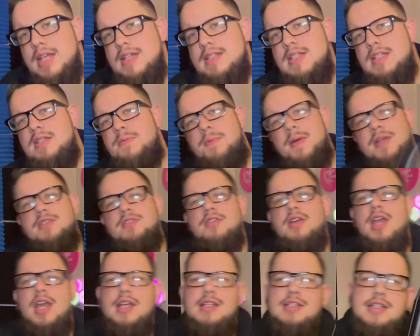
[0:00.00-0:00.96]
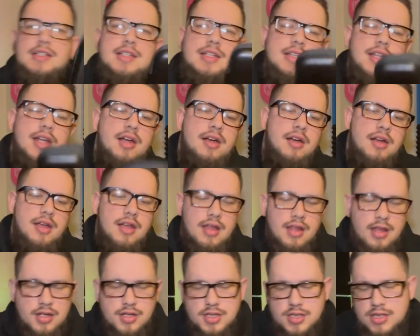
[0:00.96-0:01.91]
is this pencil case that's in there.
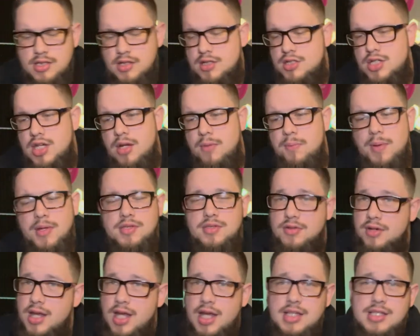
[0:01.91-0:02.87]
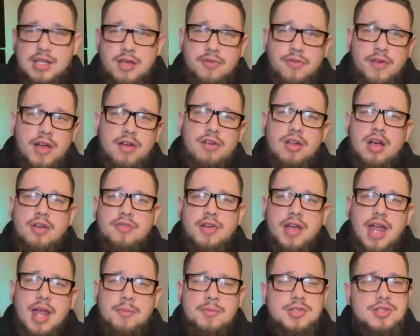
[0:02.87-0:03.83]
It's just a cheap pencil case I found off
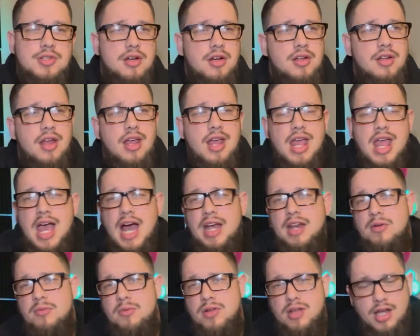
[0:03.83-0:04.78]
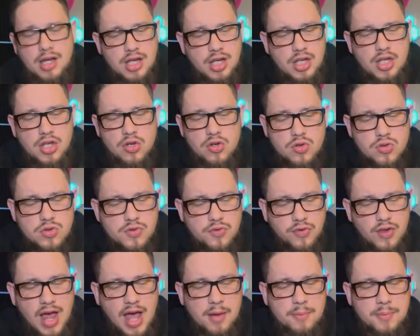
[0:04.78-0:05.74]
of Amazon. I didn't want like a huge
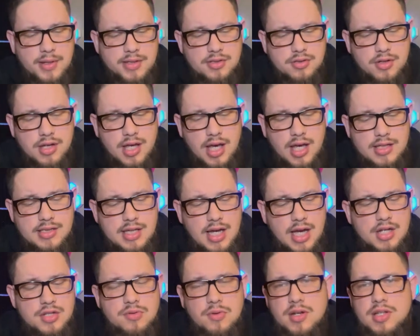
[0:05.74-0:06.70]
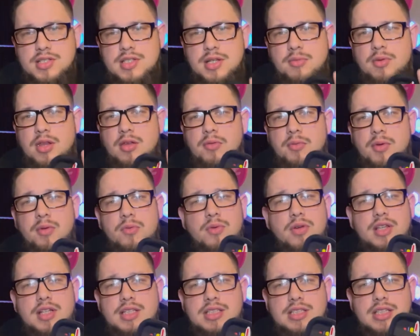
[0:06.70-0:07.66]
flat pencil case. I just wanted something that would be
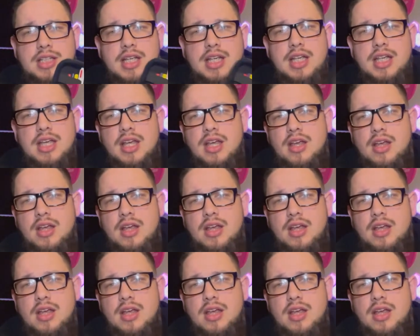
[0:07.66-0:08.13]
really sleek,